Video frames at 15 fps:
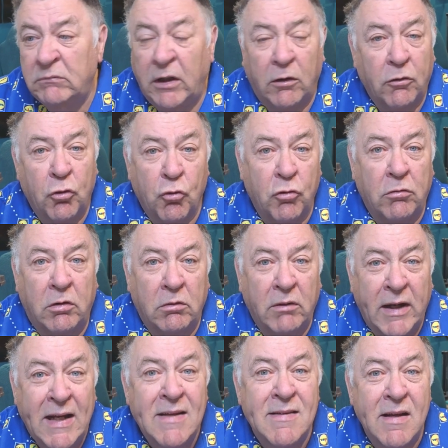Doesn't
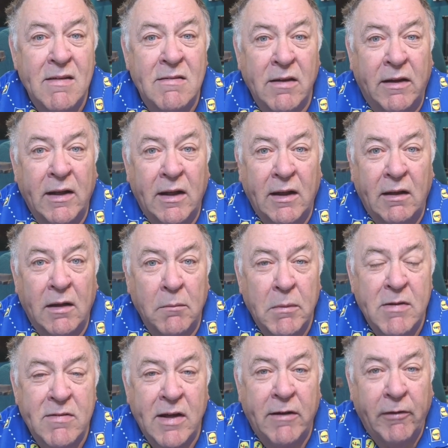eat into the
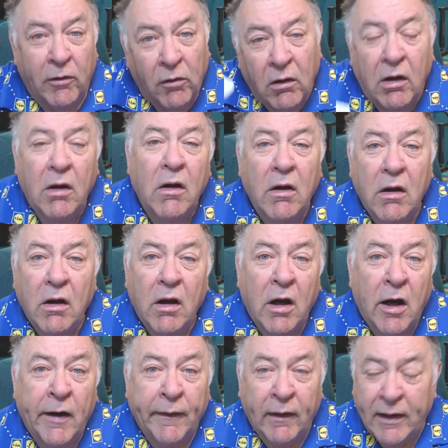material
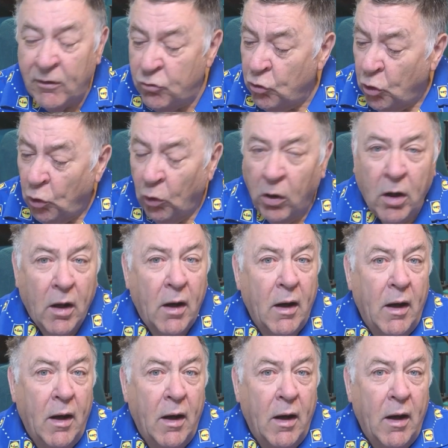hardly at all.